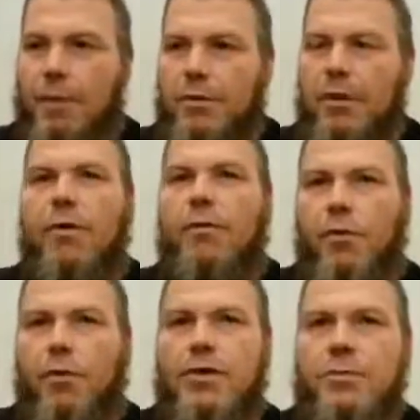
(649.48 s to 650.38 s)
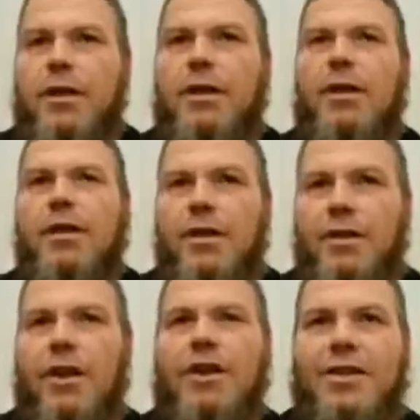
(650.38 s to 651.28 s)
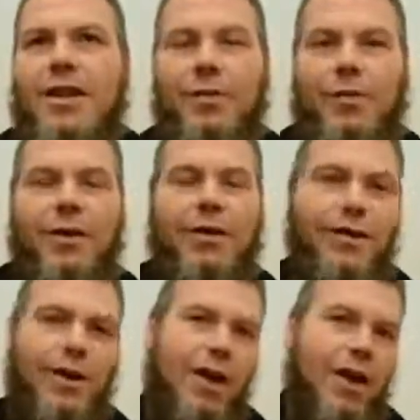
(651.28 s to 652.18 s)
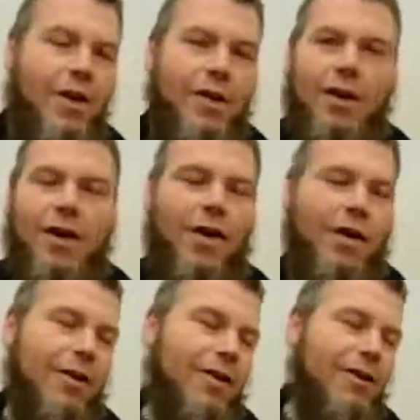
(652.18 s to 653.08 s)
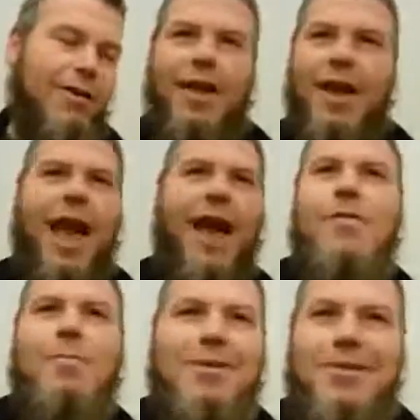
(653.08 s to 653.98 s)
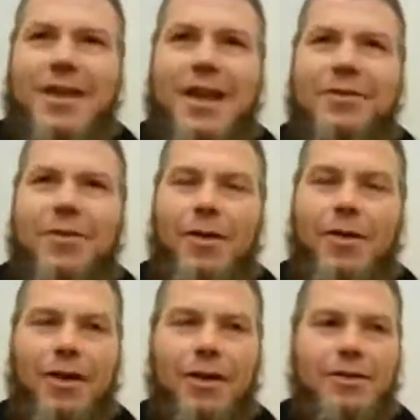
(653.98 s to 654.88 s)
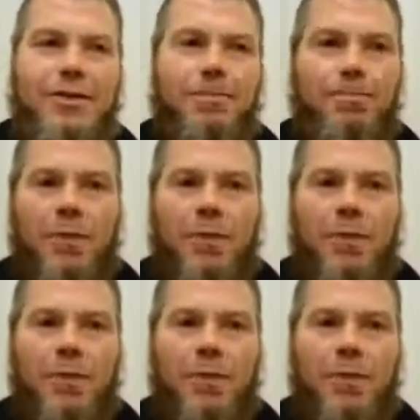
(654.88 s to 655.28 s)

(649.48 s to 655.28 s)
people not forcing me and not saying, well, have you been saved or anything else.